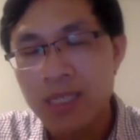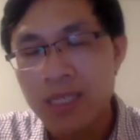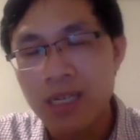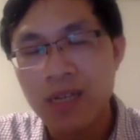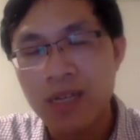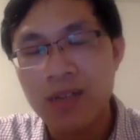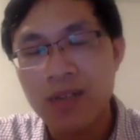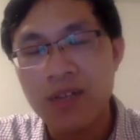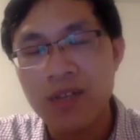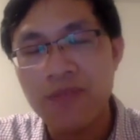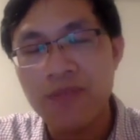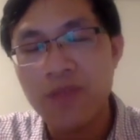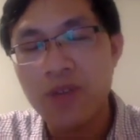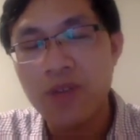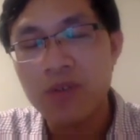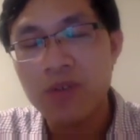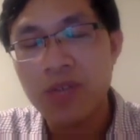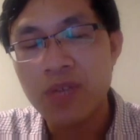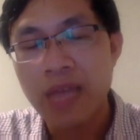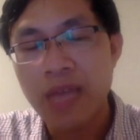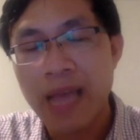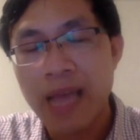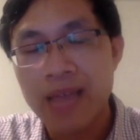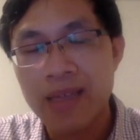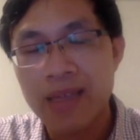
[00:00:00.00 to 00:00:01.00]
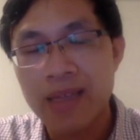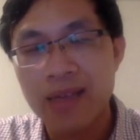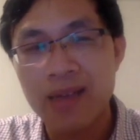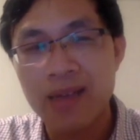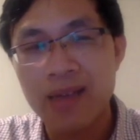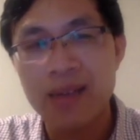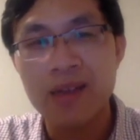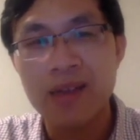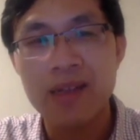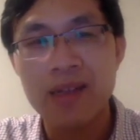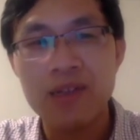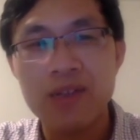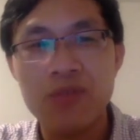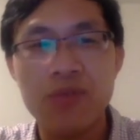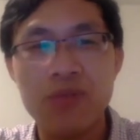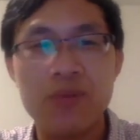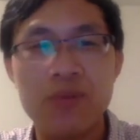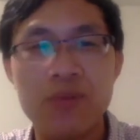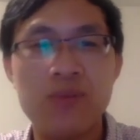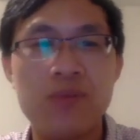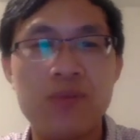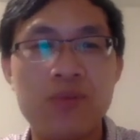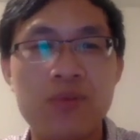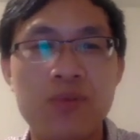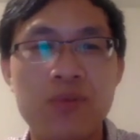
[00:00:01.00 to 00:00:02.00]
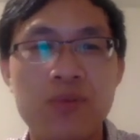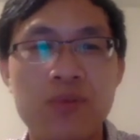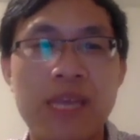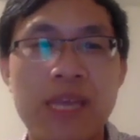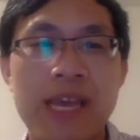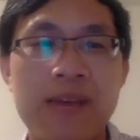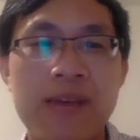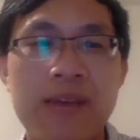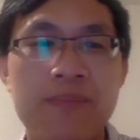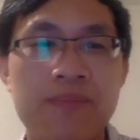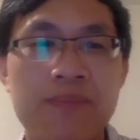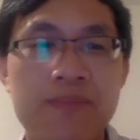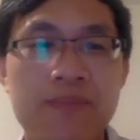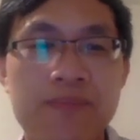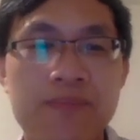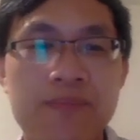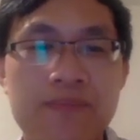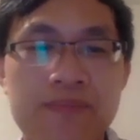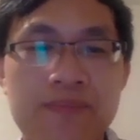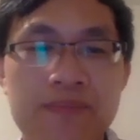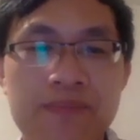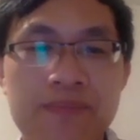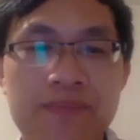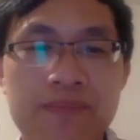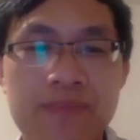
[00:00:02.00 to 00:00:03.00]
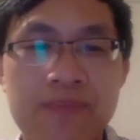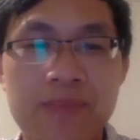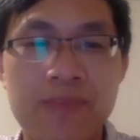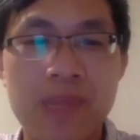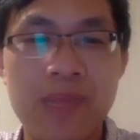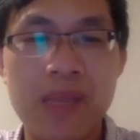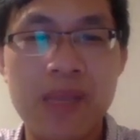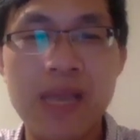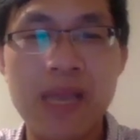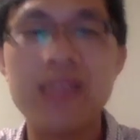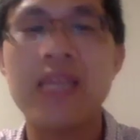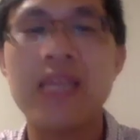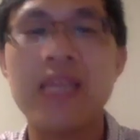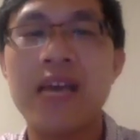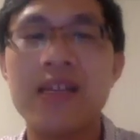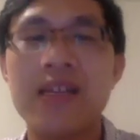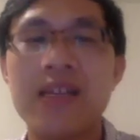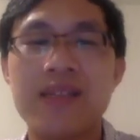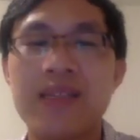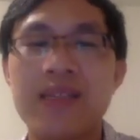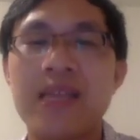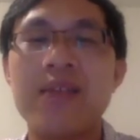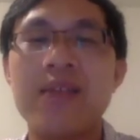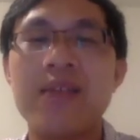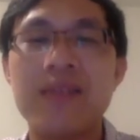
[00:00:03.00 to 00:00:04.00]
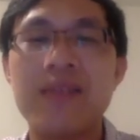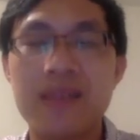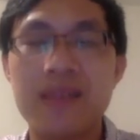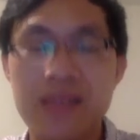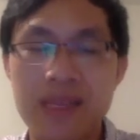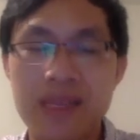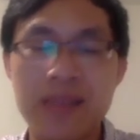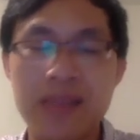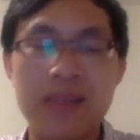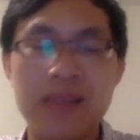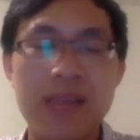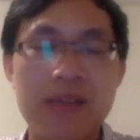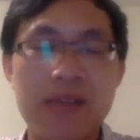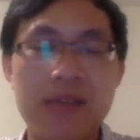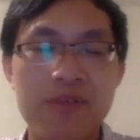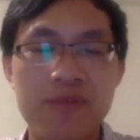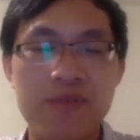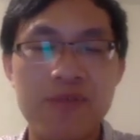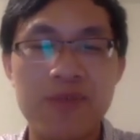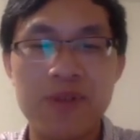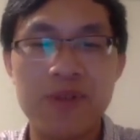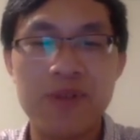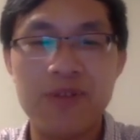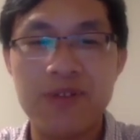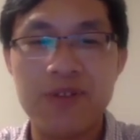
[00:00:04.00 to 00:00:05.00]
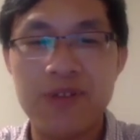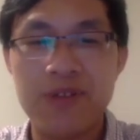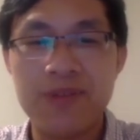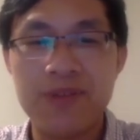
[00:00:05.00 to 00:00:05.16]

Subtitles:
review together to them, and that will be good.